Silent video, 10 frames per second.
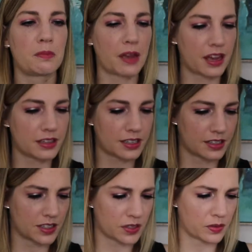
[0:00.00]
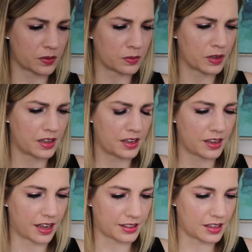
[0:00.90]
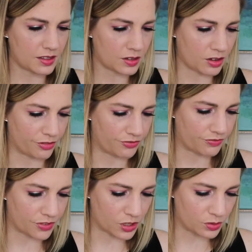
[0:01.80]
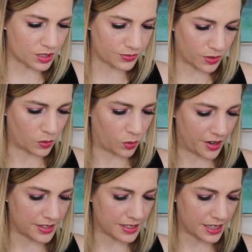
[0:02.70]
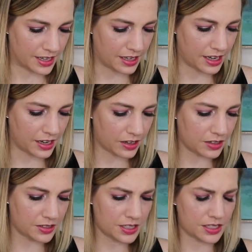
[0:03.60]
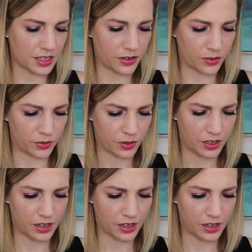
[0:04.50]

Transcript: mask, and so I think there are a few different ones in here. So,